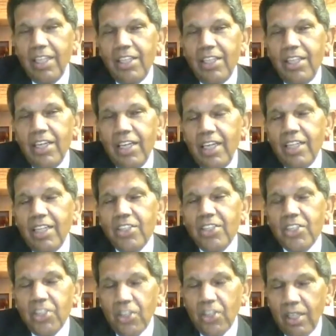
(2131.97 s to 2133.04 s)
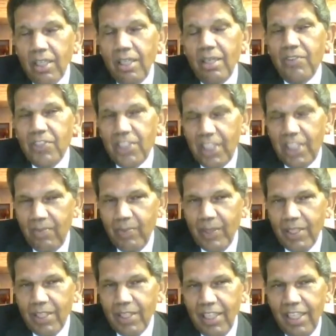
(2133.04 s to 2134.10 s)
the circle of
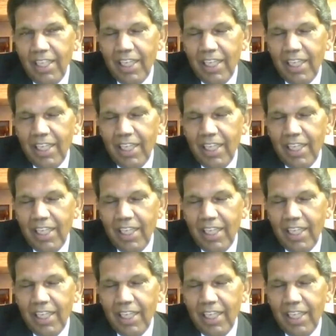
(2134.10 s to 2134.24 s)
achievement.